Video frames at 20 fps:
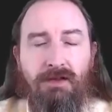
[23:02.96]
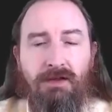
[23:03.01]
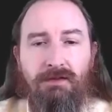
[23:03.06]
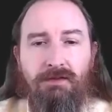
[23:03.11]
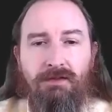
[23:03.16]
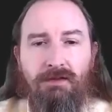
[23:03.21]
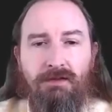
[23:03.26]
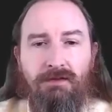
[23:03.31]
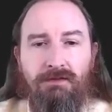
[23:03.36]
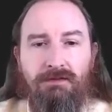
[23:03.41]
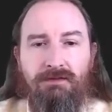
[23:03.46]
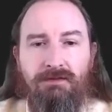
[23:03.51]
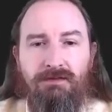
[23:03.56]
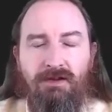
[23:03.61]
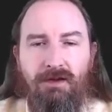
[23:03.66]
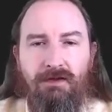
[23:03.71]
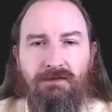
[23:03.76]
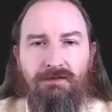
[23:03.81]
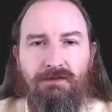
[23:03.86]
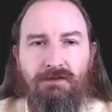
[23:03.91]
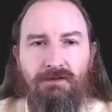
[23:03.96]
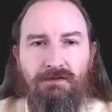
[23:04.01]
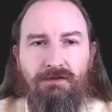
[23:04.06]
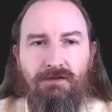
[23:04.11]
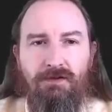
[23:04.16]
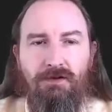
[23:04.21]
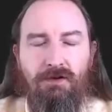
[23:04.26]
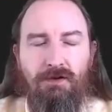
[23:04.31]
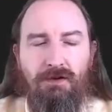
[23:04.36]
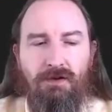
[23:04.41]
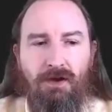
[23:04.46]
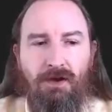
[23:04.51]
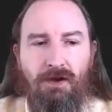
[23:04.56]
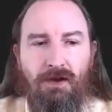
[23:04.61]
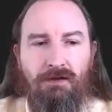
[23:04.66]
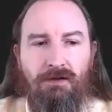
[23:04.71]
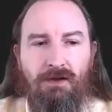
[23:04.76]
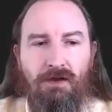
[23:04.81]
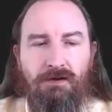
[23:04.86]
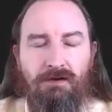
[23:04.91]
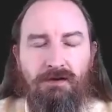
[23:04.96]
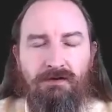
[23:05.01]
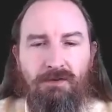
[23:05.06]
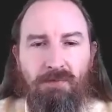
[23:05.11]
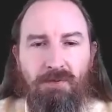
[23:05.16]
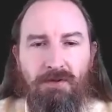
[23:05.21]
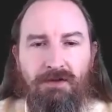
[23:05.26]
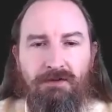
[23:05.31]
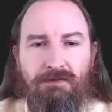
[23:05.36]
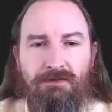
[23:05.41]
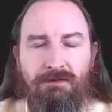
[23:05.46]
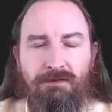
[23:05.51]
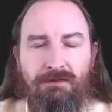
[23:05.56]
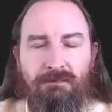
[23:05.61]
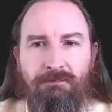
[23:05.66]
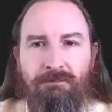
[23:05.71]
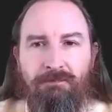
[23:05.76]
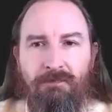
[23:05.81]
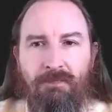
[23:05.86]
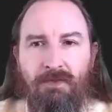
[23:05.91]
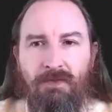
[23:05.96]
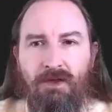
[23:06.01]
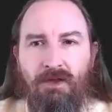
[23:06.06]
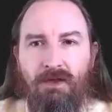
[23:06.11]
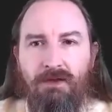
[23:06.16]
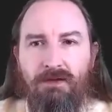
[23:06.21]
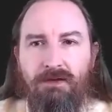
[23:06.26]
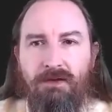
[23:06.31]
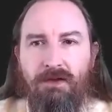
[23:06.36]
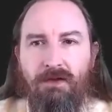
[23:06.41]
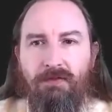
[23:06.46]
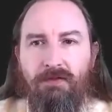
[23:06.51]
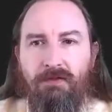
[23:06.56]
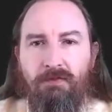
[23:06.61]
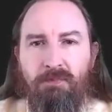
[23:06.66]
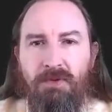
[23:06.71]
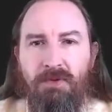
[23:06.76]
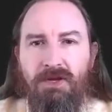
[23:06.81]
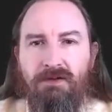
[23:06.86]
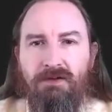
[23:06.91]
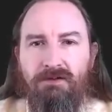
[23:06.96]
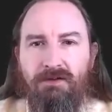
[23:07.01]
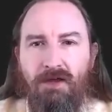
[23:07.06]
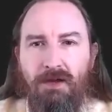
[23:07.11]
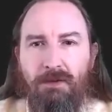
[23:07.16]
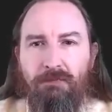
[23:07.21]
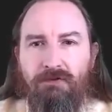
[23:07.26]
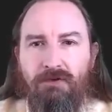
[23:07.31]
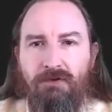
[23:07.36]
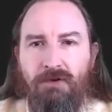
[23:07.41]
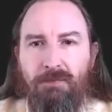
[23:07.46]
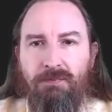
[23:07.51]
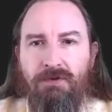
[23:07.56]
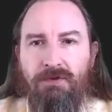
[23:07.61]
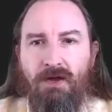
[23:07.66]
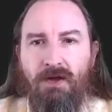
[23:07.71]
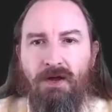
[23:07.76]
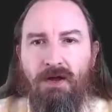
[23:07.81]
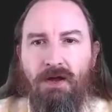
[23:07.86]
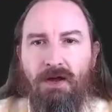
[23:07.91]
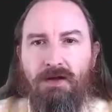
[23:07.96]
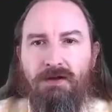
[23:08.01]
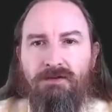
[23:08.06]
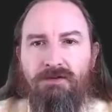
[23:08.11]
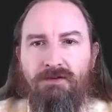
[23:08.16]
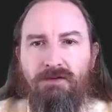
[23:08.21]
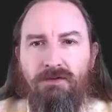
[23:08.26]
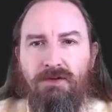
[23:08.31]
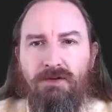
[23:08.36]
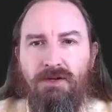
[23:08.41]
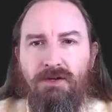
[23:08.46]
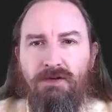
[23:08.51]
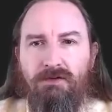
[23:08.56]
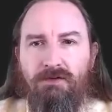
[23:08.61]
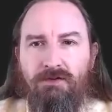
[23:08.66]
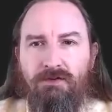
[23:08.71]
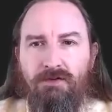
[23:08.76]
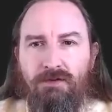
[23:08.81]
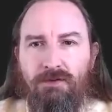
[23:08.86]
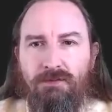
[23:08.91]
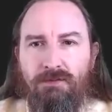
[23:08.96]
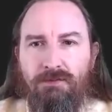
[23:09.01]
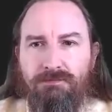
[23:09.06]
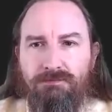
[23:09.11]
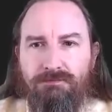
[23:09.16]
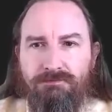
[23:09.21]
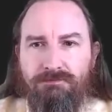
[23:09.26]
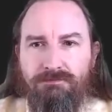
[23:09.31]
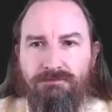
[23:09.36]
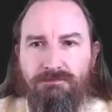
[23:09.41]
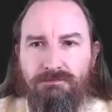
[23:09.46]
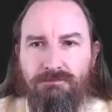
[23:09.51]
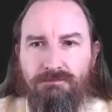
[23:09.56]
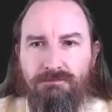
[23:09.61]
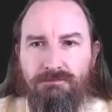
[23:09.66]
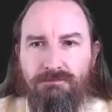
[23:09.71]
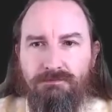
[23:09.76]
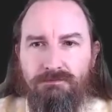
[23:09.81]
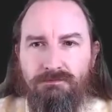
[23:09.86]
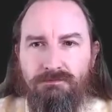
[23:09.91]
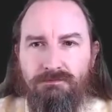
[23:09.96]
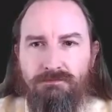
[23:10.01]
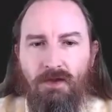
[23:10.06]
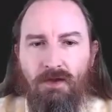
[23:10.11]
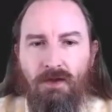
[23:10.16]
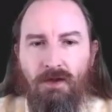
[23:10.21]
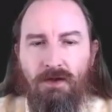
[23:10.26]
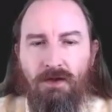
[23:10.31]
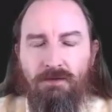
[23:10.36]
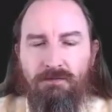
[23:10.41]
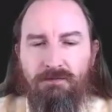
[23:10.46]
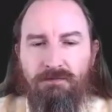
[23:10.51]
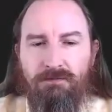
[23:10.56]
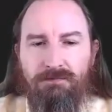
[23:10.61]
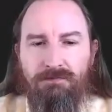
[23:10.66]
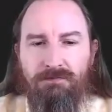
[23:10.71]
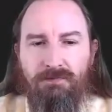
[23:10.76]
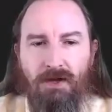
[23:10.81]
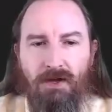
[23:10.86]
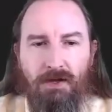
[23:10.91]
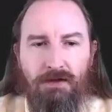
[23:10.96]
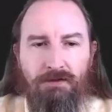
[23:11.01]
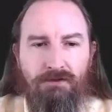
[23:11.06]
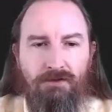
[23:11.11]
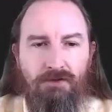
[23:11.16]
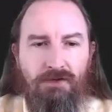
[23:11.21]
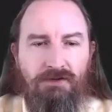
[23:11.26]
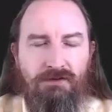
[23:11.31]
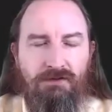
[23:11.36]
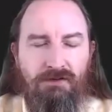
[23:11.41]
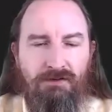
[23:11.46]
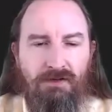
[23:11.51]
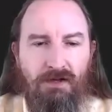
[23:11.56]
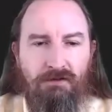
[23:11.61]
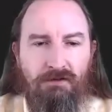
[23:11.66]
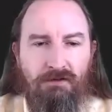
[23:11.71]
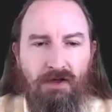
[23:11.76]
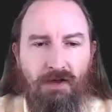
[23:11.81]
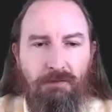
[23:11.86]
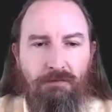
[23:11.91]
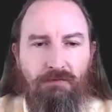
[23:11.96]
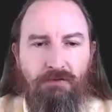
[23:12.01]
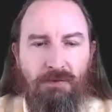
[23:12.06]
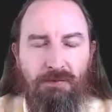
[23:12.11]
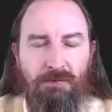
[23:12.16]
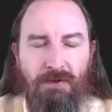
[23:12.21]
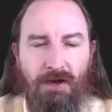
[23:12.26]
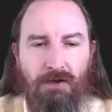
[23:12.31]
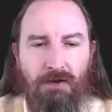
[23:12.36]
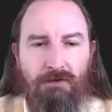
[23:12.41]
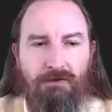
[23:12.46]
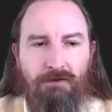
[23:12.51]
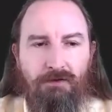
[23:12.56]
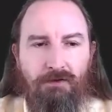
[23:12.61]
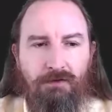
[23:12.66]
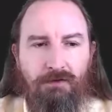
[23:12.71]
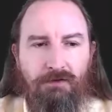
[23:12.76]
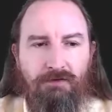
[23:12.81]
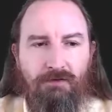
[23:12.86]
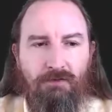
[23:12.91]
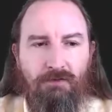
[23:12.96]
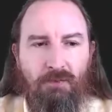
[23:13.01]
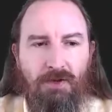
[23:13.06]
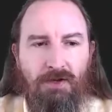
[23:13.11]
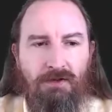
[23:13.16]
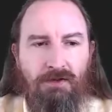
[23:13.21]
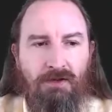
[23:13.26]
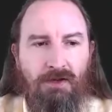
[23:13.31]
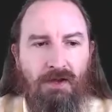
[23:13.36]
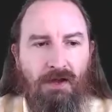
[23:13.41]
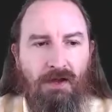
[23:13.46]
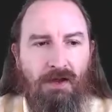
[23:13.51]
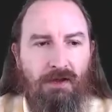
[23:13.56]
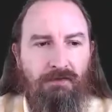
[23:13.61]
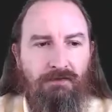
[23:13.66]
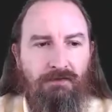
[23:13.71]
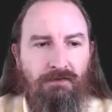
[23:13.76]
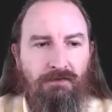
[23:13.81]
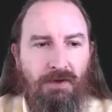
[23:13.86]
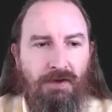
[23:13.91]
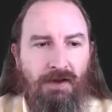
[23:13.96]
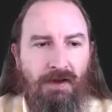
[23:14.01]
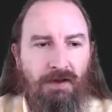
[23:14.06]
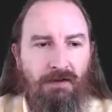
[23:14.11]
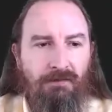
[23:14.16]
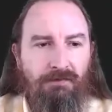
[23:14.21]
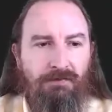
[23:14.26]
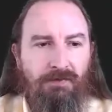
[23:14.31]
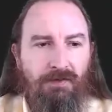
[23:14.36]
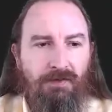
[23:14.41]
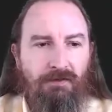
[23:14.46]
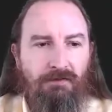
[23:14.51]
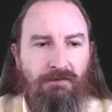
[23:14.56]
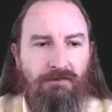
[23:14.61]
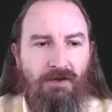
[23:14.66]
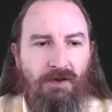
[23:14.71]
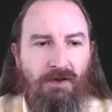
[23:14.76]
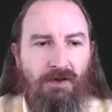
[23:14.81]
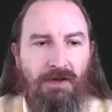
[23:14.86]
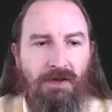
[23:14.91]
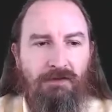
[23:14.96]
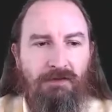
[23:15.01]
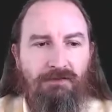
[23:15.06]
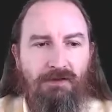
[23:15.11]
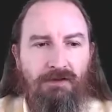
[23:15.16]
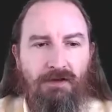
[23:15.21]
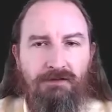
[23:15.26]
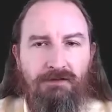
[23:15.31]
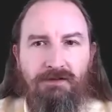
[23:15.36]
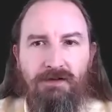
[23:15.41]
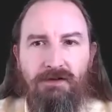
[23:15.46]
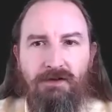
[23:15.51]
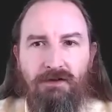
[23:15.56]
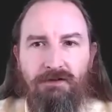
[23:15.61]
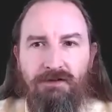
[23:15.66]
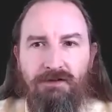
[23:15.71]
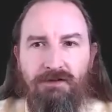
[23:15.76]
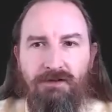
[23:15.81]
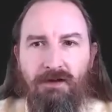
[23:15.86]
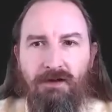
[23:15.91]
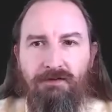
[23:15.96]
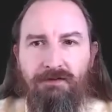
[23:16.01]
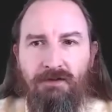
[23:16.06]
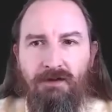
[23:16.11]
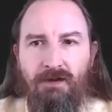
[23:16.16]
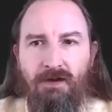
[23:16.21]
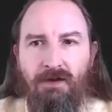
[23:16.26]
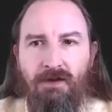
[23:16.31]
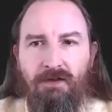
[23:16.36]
that the text took and got into place. Now this being TypeScript, I do need to tell TypeScript how to do this as well, and so I have this commands.d.ts,